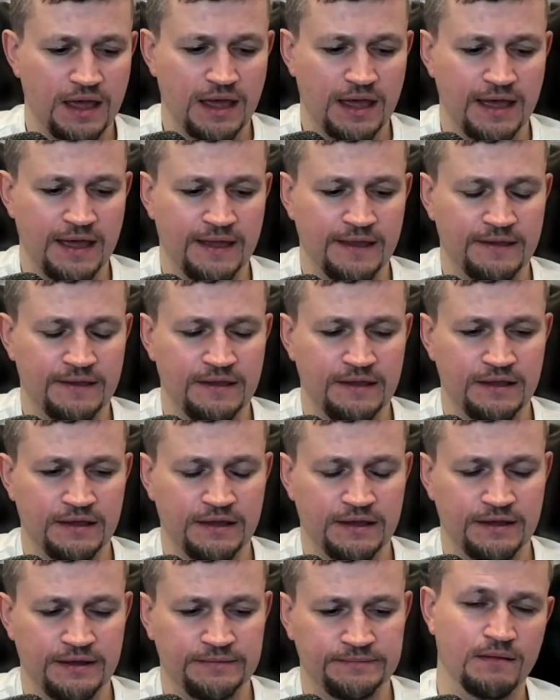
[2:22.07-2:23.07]
And
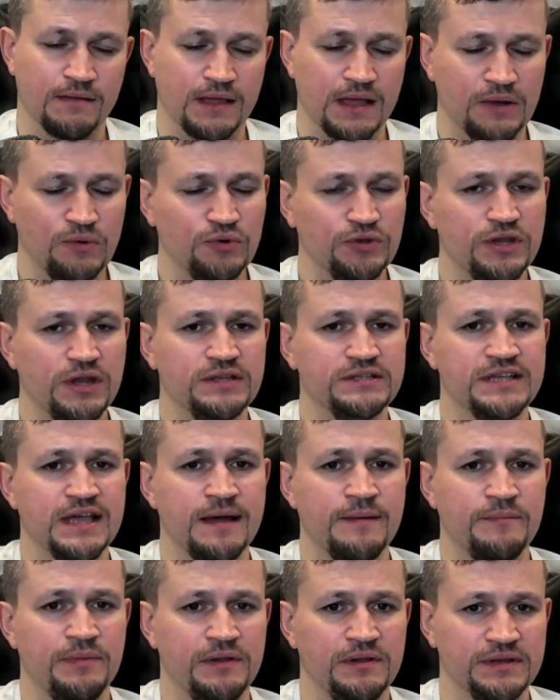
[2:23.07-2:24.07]
um, a good
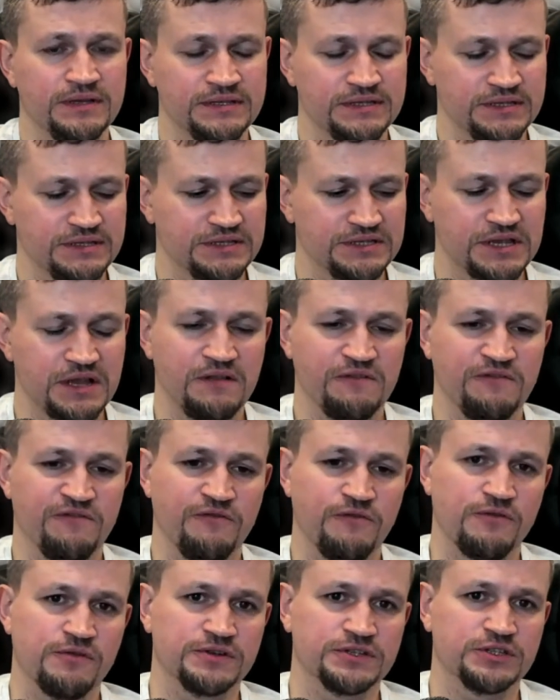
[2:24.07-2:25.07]
example is a
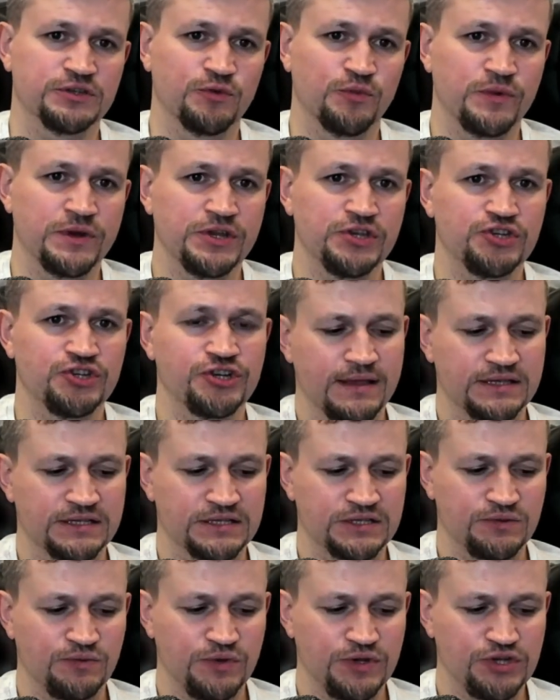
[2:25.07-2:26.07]
Salesforce, which
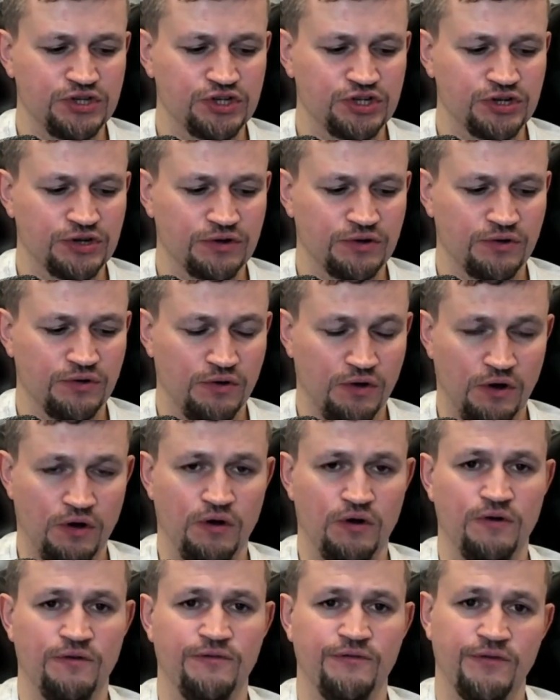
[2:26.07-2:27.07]
switch
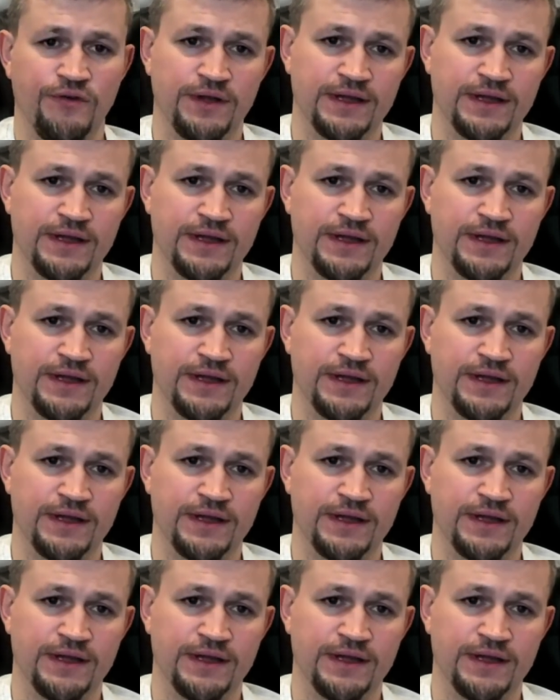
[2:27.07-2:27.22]
off